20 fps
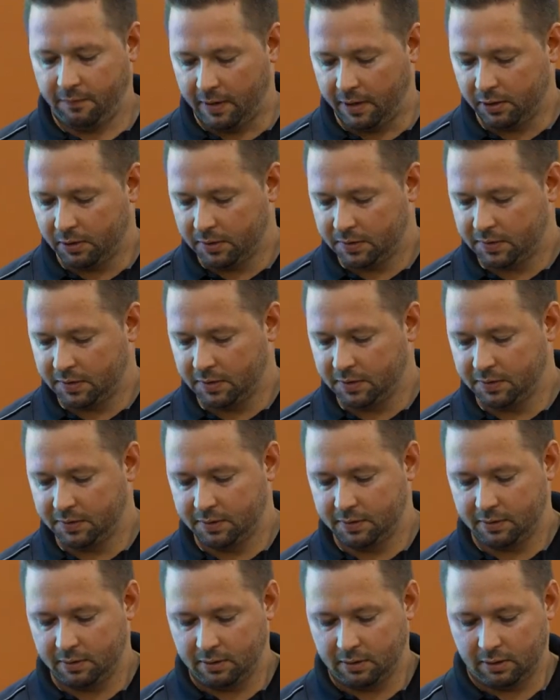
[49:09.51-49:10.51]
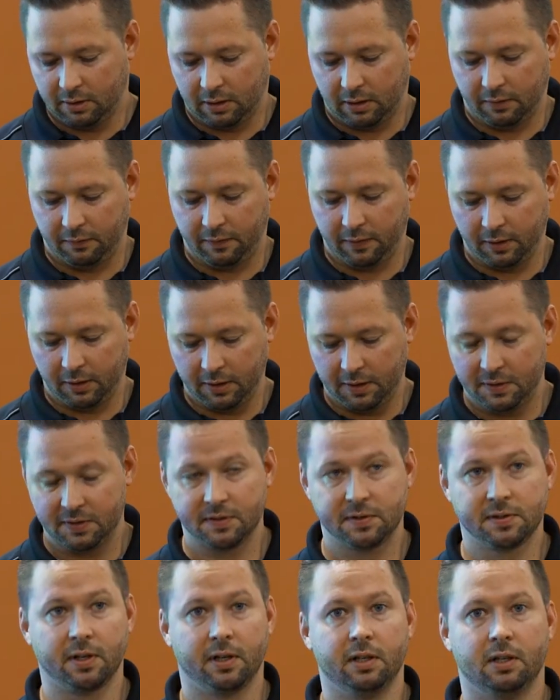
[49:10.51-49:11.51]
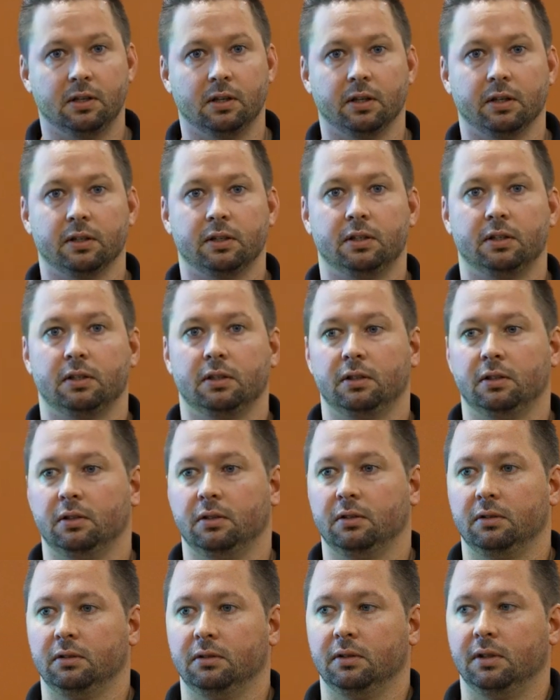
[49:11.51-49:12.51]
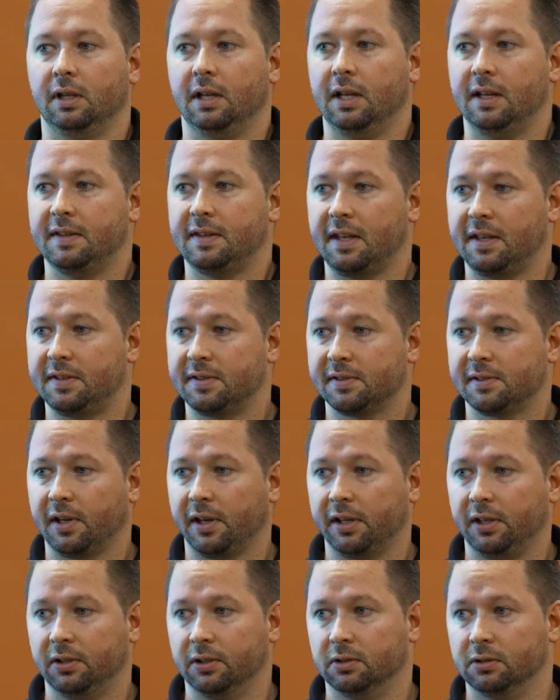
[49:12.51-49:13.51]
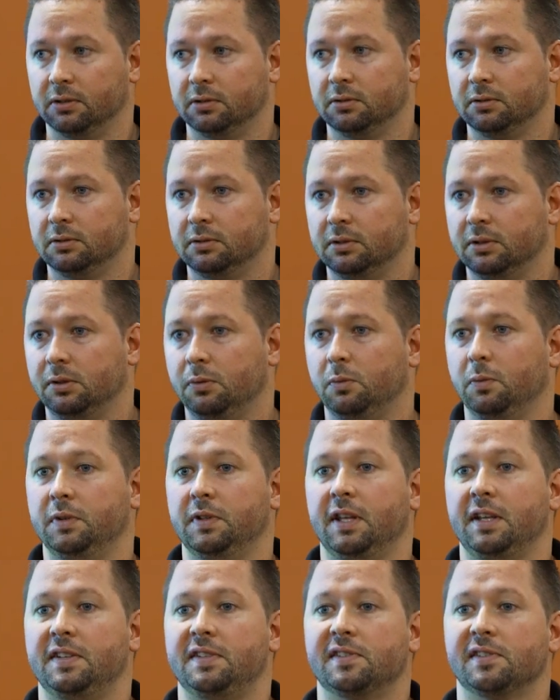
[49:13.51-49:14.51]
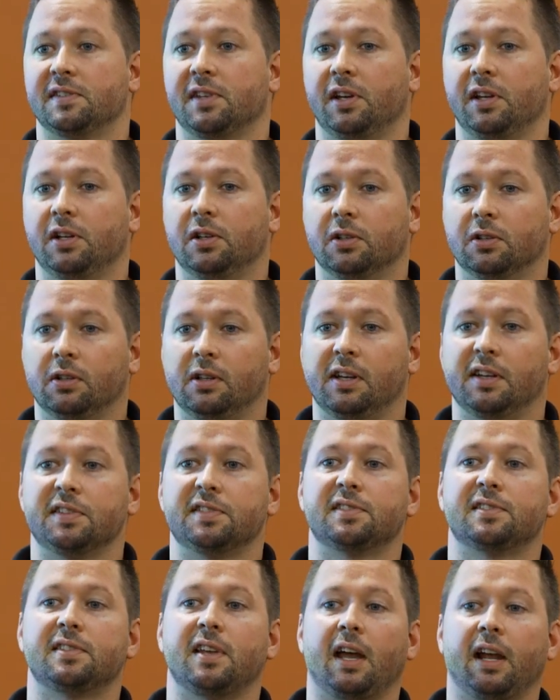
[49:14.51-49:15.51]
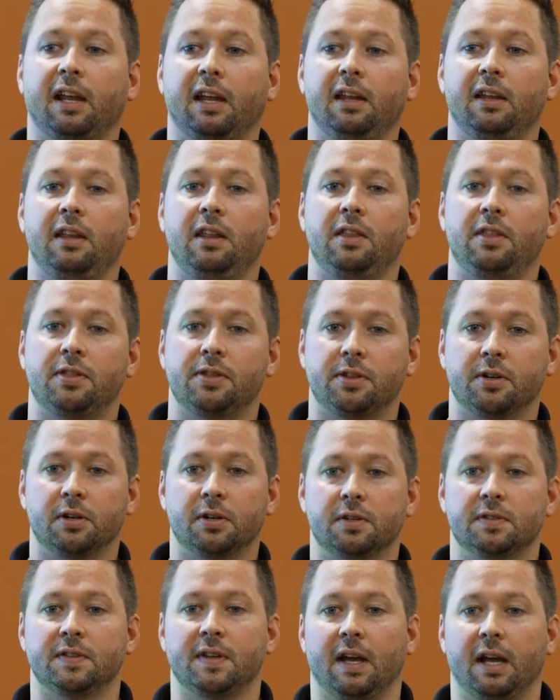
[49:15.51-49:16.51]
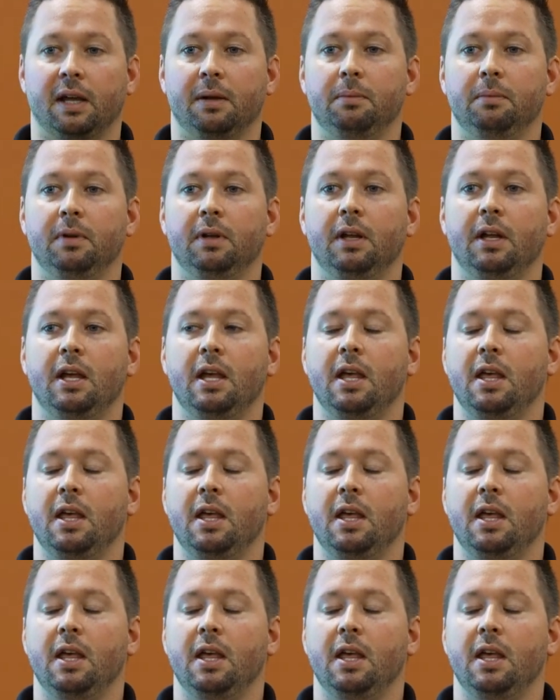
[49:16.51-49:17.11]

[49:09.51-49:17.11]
Viruses are very cyclic they cycle. When they cycle a second and third time,